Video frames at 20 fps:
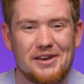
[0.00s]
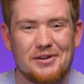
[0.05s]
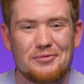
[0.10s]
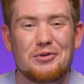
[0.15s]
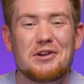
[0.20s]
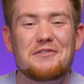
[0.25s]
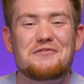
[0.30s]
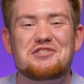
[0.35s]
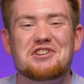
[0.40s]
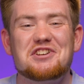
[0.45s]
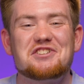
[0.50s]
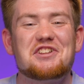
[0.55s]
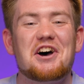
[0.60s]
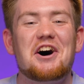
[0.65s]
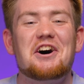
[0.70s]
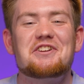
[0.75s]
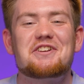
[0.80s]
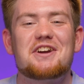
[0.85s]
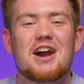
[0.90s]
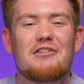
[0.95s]
we've just
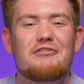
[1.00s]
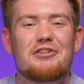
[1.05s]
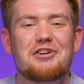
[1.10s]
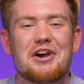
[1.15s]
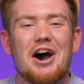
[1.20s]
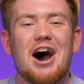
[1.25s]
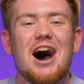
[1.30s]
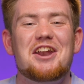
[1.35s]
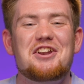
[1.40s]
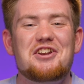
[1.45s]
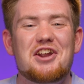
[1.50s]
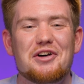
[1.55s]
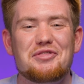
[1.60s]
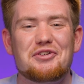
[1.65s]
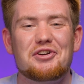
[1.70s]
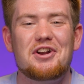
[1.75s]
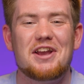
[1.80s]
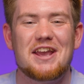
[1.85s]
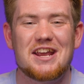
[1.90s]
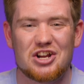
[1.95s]
uncovered
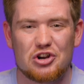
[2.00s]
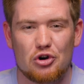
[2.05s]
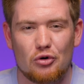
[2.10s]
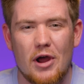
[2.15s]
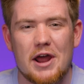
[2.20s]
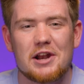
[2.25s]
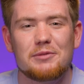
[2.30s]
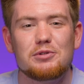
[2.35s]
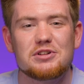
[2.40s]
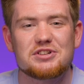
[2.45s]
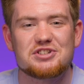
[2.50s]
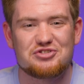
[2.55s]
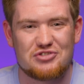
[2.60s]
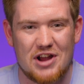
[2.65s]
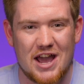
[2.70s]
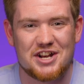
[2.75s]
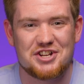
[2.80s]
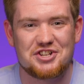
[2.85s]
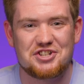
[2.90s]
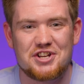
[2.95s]
another incredible
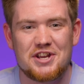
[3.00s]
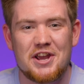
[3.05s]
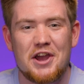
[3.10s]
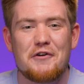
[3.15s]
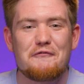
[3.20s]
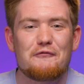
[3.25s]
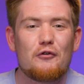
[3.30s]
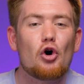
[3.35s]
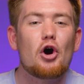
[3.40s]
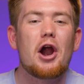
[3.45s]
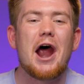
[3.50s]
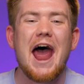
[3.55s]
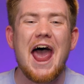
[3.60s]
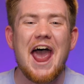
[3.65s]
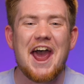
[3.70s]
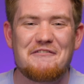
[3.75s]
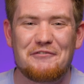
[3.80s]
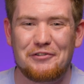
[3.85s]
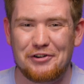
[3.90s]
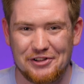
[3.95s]
strategy for
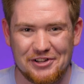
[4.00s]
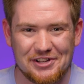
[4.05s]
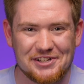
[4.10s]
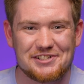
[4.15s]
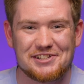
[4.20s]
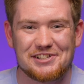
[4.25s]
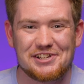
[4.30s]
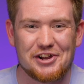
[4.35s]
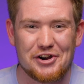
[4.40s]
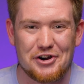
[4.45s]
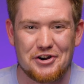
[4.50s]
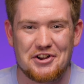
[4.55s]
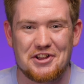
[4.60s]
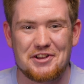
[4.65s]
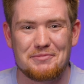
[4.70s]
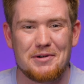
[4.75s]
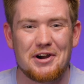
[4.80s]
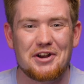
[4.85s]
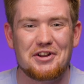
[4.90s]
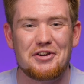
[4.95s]
effortlessly
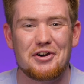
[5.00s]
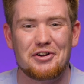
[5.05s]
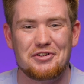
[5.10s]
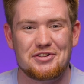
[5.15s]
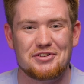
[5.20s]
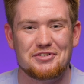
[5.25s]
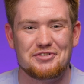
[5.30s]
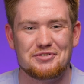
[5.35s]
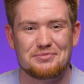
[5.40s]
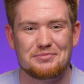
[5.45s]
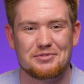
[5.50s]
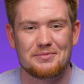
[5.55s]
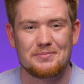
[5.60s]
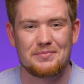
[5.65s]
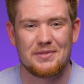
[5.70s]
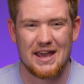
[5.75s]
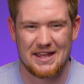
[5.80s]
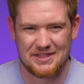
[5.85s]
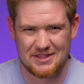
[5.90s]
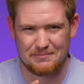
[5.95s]
earning money on YouTube.
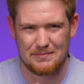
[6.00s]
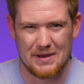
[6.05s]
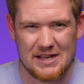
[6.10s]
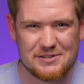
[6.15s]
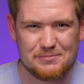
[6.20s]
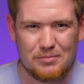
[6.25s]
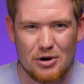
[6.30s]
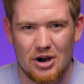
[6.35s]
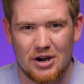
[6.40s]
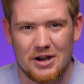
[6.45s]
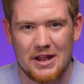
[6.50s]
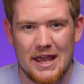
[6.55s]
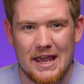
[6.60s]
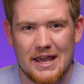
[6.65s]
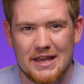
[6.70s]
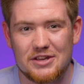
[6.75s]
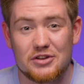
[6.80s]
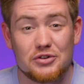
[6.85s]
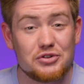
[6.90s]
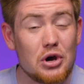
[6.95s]
And the best part,
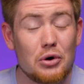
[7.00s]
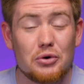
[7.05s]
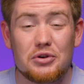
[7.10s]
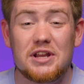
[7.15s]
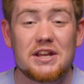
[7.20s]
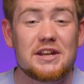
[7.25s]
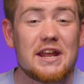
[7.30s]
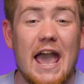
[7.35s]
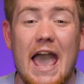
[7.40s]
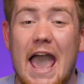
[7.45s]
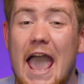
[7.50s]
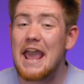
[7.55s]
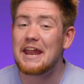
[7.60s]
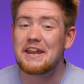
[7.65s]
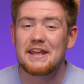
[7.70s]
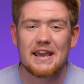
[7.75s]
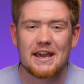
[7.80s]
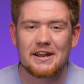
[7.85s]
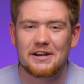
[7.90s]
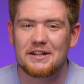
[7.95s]
you don't need
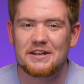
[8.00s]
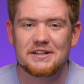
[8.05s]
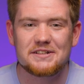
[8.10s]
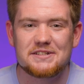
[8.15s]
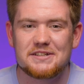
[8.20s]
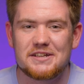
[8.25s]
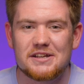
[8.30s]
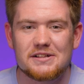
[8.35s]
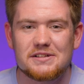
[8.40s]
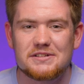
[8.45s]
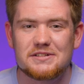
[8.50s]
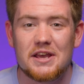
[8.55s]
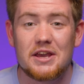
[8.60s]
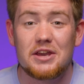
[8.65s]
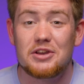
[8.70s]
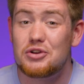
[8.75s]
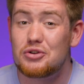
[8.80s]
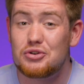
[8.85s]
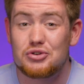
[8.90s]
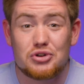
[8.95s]
any editing skills,
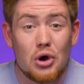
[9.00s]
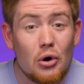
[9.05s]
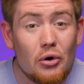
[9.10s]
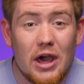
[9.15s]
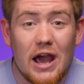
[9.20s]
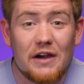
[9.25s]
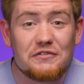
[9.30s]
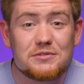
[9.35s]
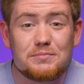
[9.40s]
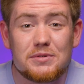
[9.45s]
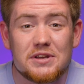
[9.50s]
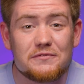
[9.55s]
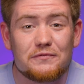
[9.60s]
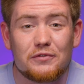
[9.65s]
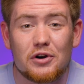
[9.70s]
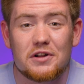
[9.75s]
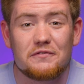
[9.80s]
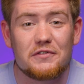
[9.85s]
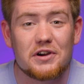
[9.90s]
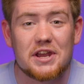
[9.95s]
you don't have to be in
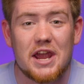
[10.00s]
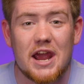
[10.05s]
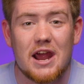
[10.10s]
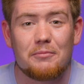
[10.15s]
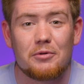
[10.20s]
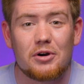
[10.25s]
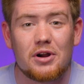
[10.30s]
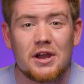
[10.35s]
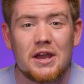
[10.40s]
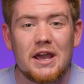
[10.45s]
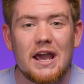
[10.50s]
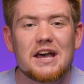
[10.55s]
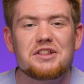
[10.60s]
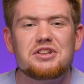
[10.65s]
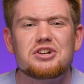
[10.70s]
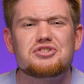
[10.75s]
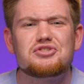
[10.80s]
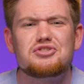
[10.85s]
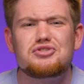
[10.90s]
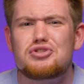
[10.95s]
front of a camera, and
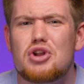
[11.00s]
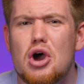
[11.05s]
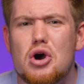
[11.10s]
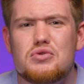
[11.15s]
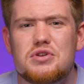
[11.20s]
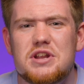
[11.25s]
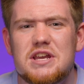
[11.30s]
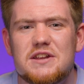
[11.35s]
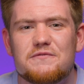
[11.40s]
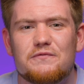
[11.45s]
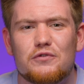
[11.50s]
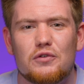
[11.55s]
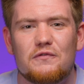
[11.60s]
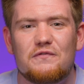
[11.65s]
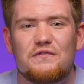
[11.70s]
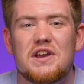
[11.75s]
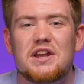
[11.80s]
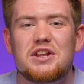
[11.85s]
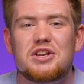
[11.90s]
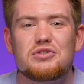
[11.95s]
there's no need for
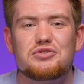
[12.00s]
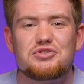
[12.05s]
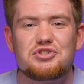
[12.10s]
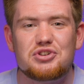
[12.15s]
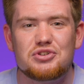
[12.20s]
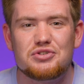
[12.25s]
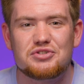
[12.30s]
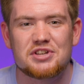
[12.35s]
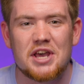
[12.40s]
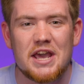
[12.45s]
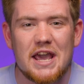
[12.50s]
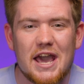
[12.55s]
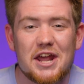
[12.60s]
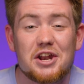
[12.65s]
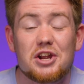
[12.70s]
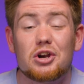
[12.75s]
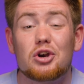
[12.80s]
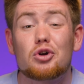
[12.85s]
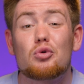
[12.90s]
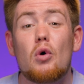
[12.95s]
video shoots, and
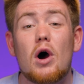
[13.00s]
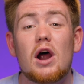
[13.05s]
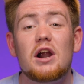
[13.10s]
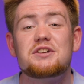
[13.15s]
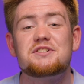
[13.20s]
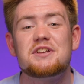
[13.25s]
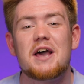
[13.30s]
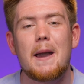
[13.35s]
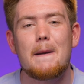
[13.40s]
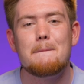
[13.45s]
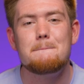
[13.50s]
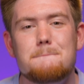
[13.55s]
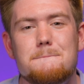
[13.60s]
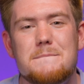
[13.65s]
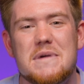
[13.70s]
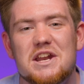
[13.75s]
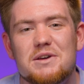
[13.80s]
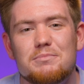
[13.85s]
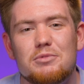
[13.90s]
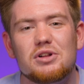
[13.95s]
it requires
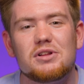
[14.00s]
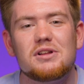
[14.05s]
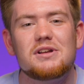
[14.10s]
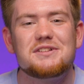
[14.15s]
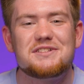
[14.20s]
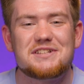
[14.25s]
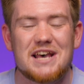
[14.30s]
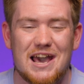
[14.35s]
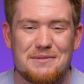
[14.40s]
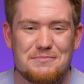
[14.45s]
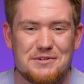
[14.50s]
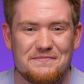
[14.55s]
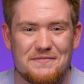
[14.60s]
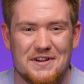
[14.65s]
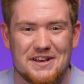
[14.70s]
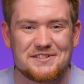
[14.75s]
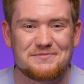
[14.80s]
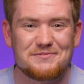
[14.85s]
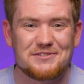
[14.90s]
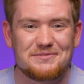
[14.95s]
minimal time
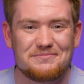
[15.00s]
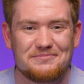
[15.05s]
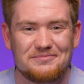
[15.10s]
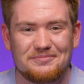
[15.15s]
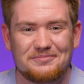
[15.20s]
investment.